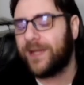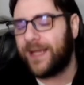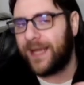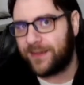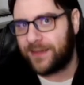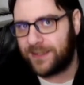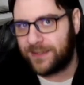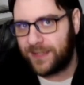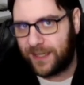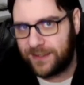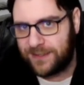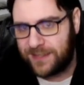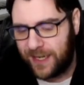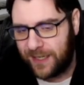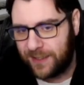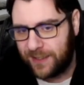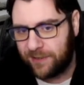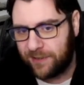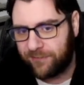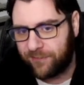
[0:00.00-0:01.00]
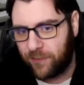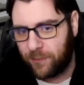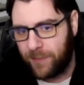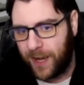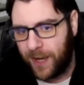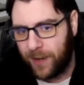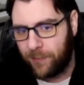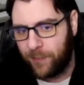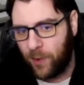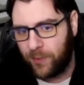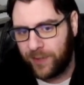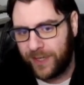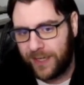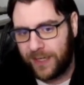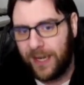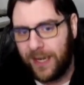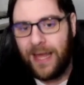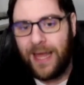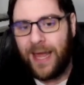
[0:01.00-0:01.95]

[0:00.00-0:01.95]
get the Titania from my opponent,